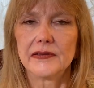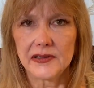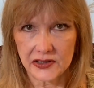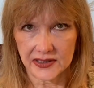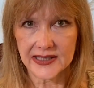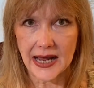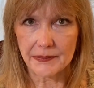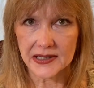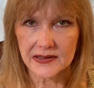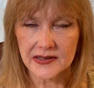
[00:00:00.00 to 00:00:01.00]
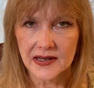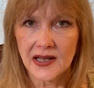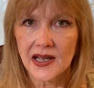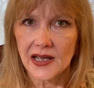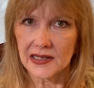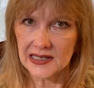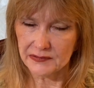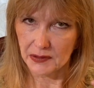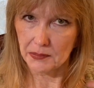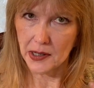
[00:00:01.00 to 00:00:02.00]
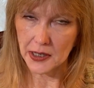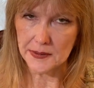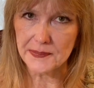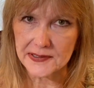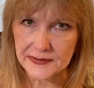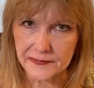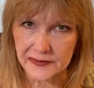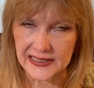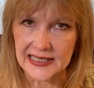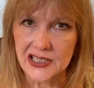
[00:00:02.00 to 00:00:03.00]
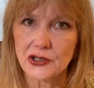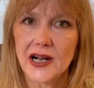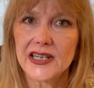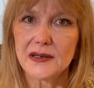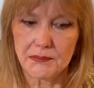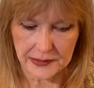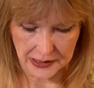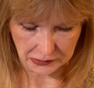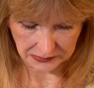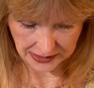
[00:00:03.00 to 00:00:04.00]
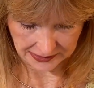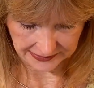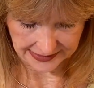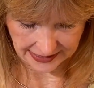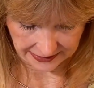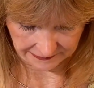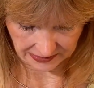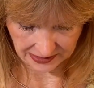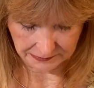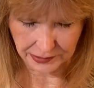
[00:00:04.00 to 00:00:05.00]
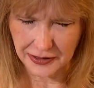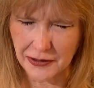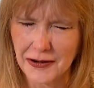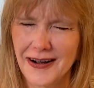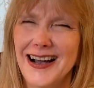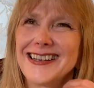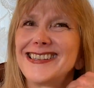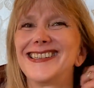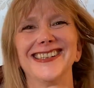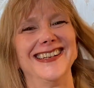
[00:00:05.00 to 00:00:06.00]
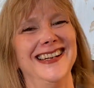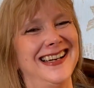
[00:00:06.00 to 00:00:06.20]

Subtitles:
Just happens, unless we're purposefully trying to blow oxygen